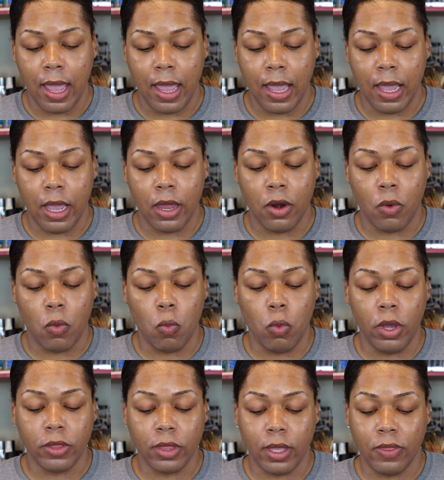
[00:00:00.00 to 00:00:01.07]
And
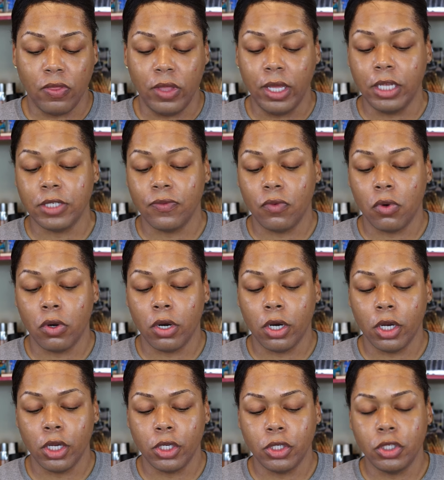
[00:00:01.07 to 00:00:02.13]
with these
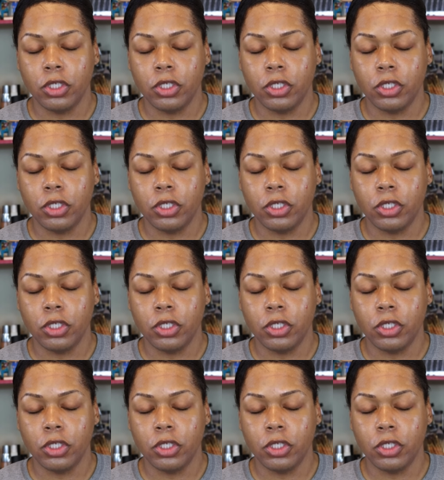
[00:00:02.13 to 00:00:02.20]
four,